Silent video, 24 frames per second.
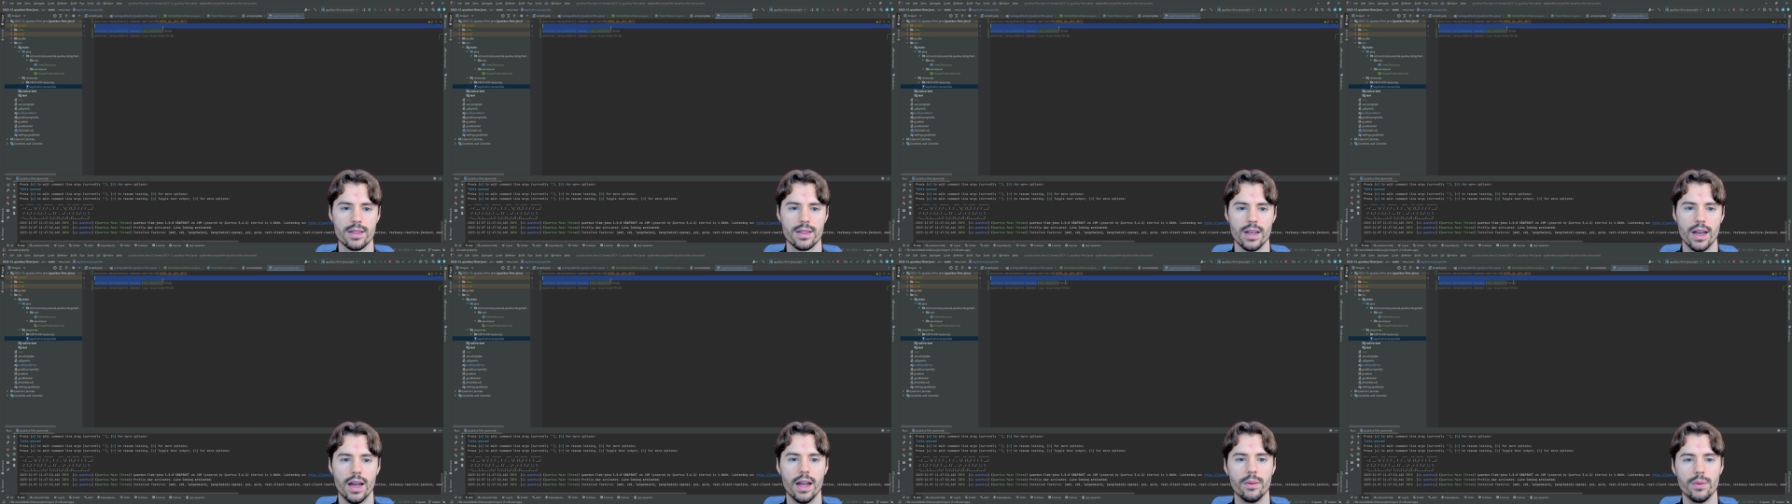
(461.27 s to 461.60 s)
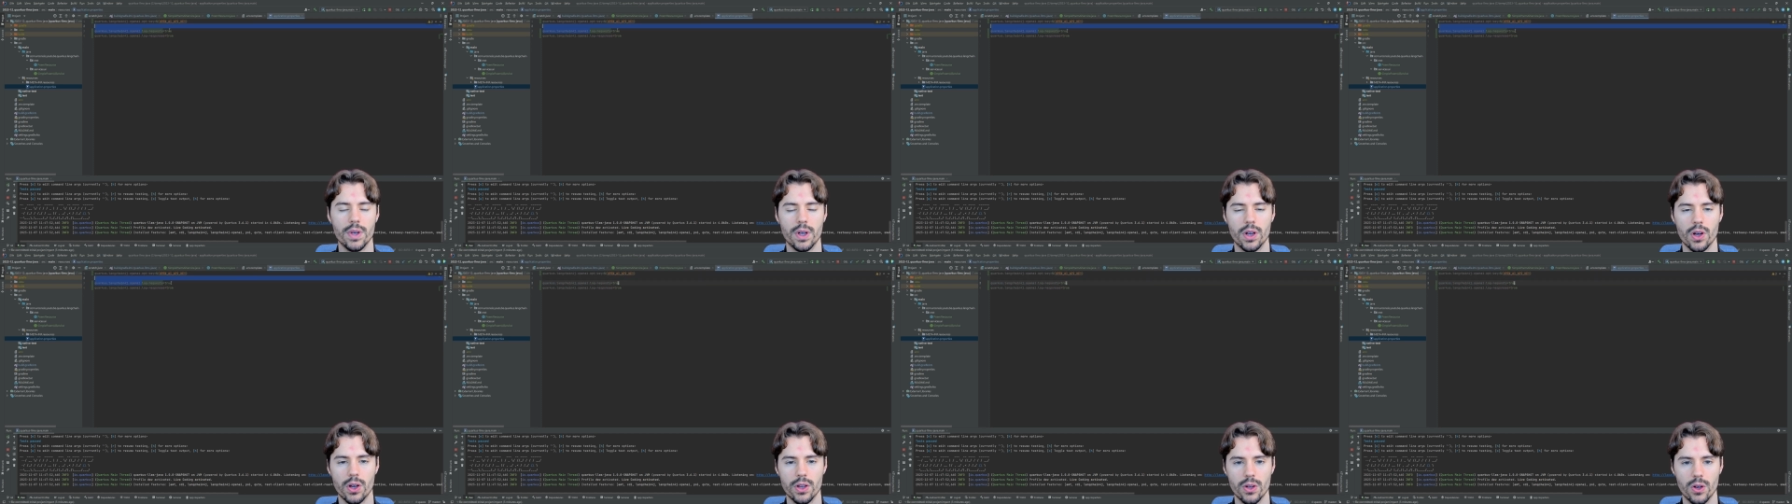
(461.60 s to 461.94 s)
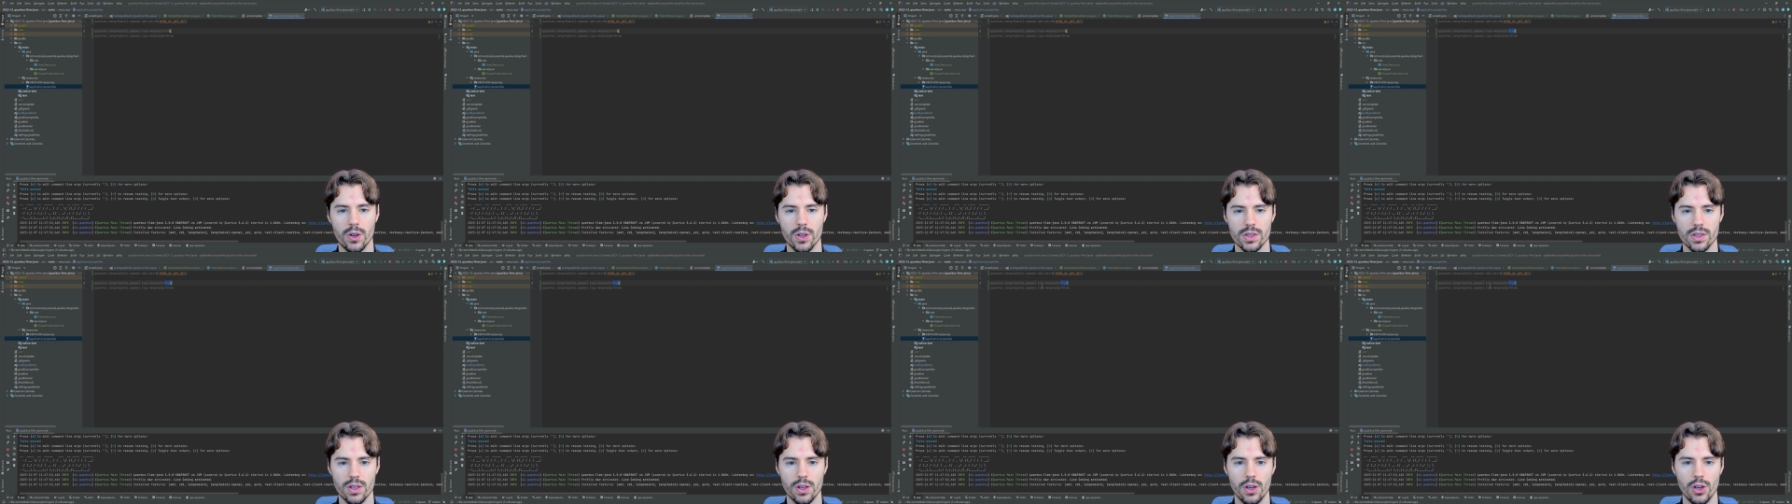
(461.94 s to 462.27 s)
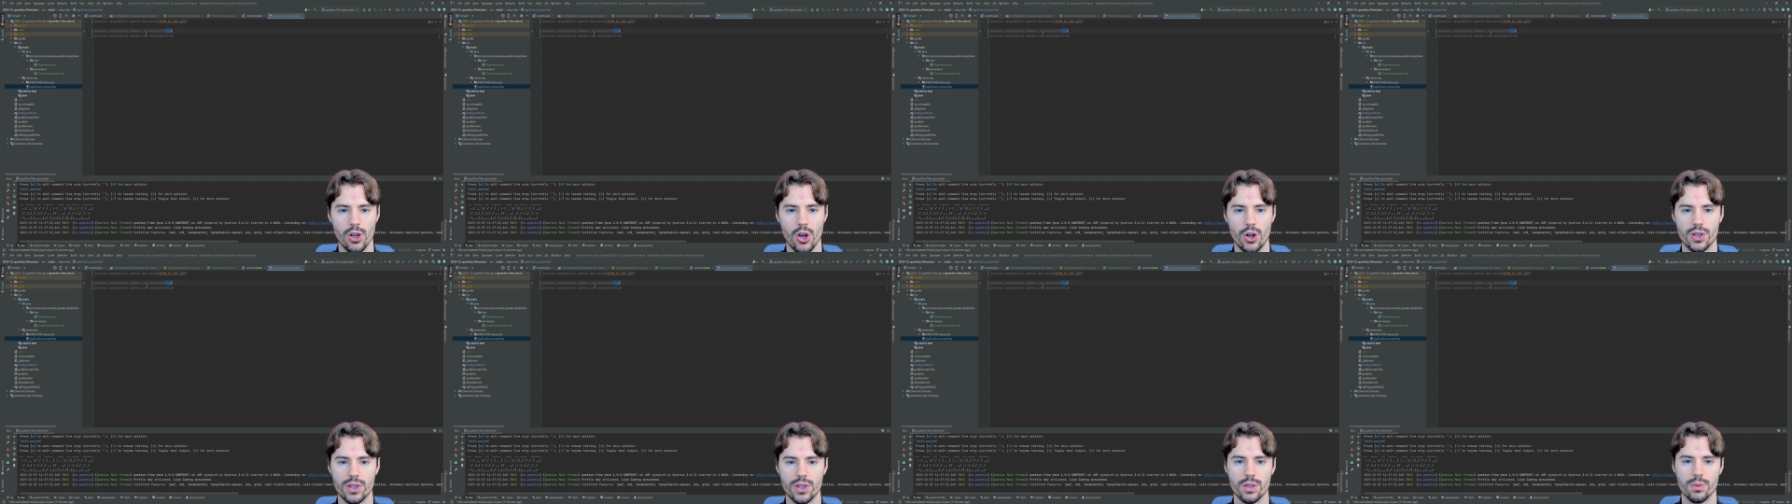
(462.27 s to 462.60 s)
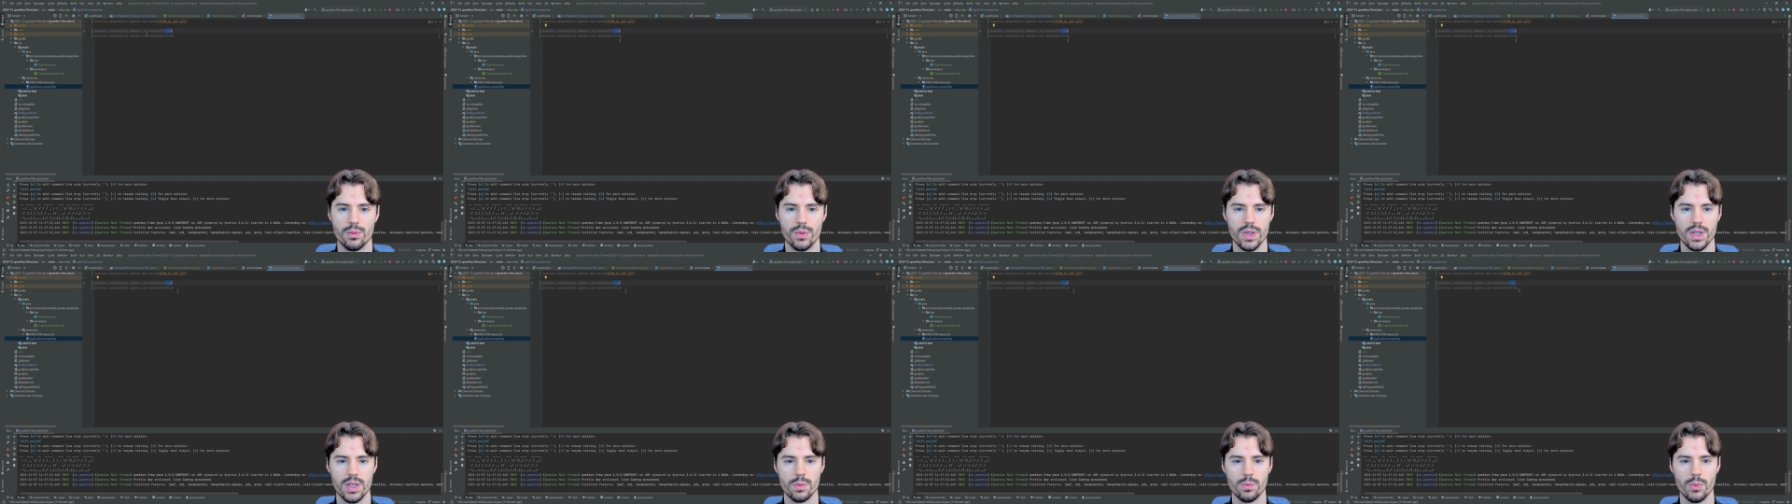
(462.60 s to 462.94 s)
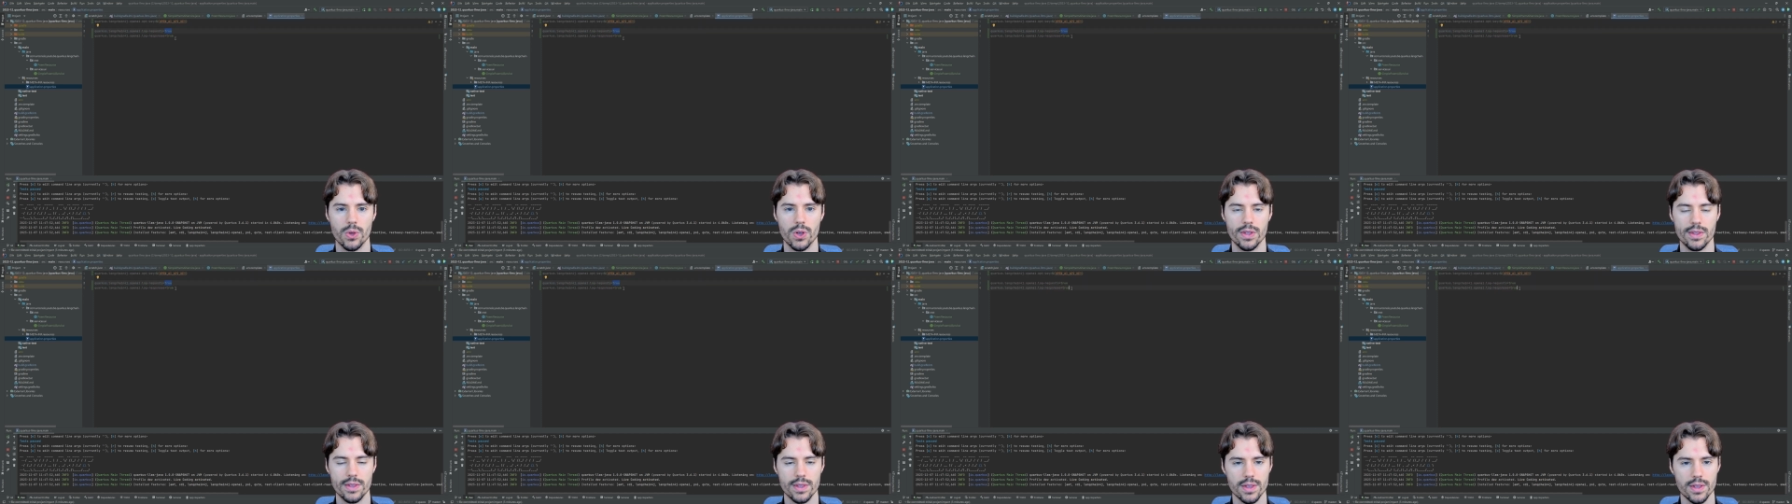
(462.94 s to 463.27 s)
and we can also log the
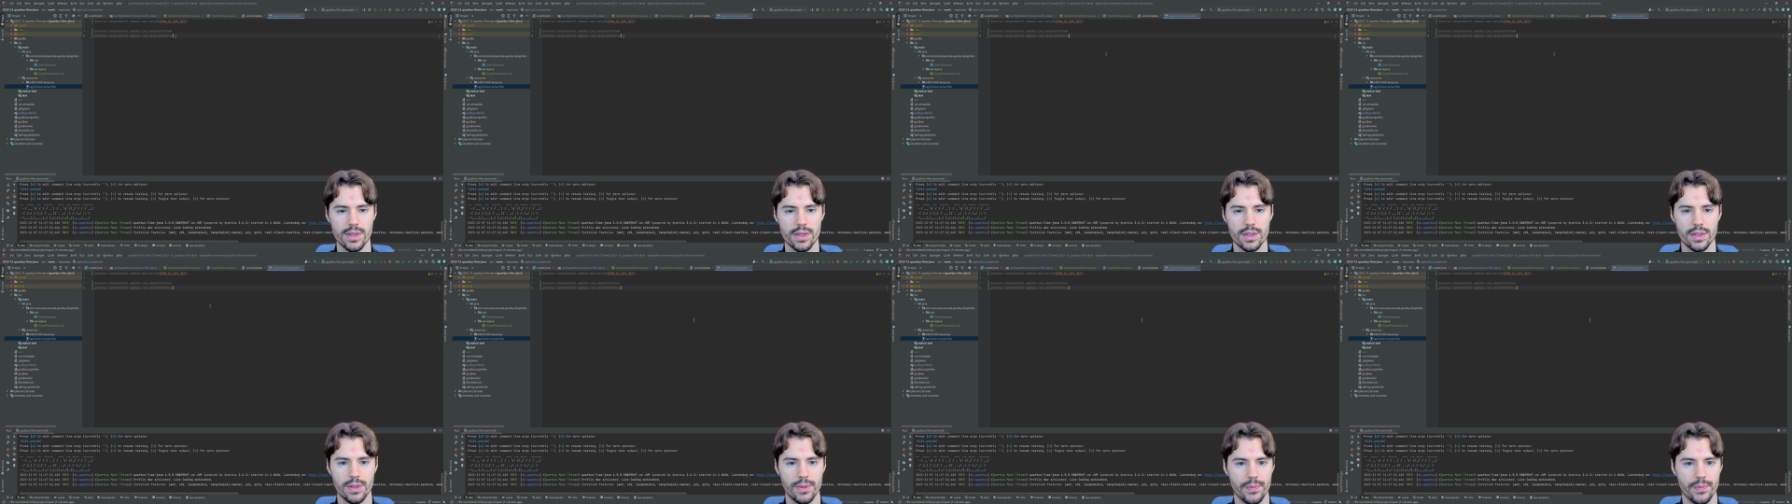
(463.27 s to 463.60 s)
responses.